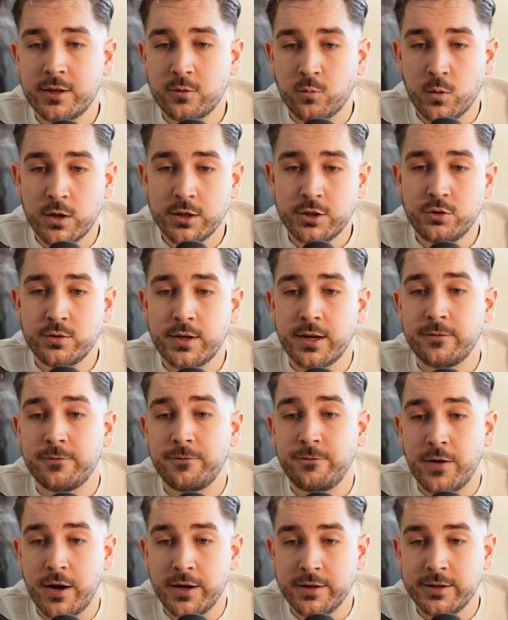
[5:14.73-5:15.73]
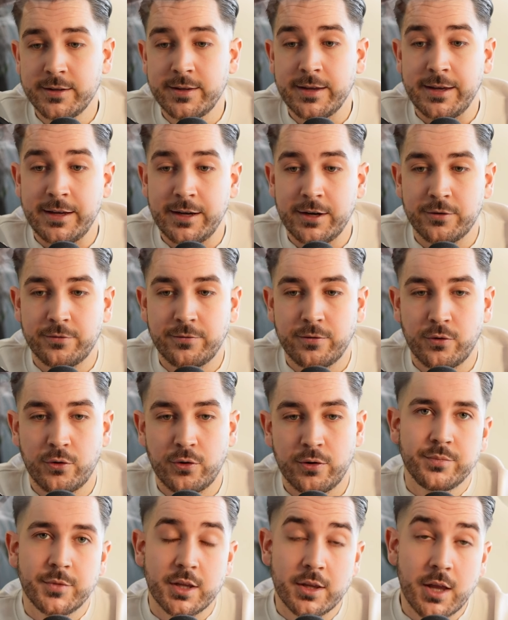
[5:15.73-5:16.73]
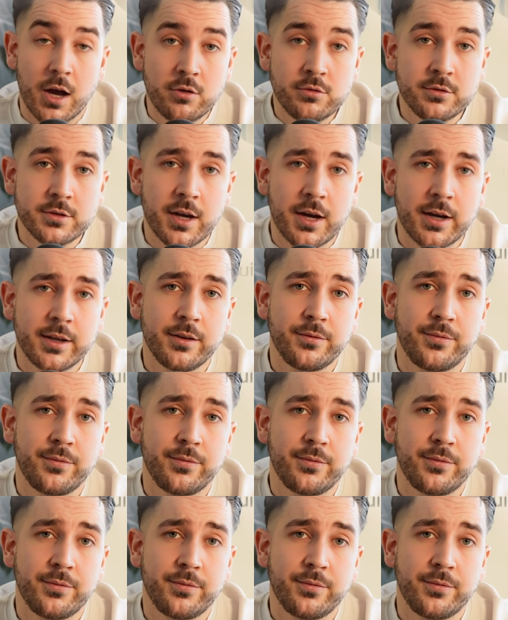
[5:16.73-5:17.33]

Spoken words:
what you can find it here for. The downside of